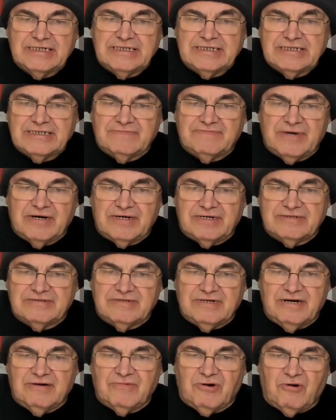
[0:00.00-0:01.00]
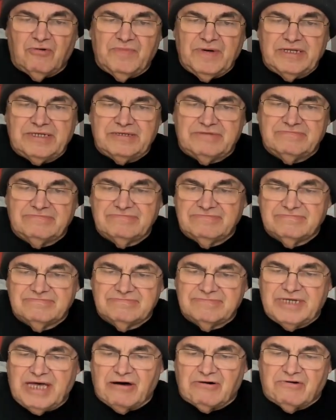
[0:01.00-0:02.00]
but it will be
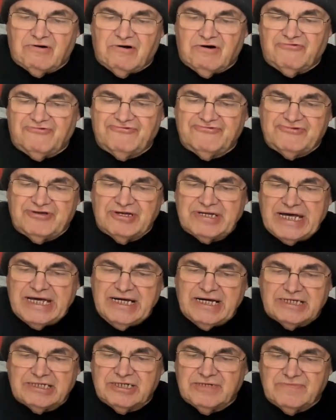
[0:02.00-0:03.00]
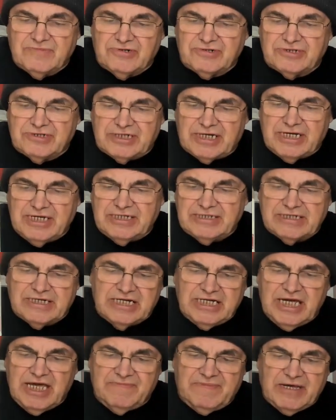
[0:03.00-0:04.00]
killed off tonight or tomorrow night. I
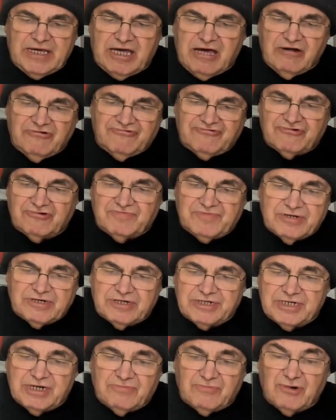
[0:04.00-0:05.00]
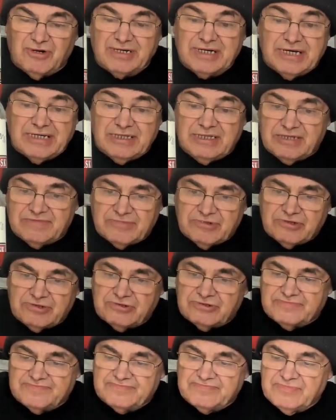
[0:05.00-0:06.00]
need to be careful because I'm working
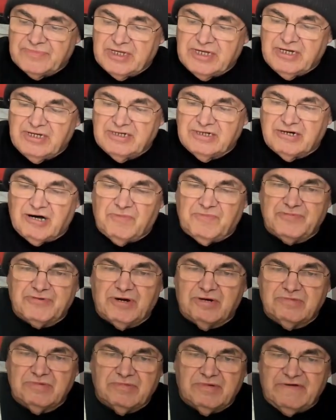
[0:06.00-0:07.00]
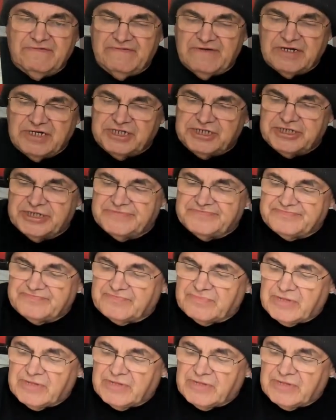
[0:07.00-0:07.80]
tomorrow. I'll probably finish it.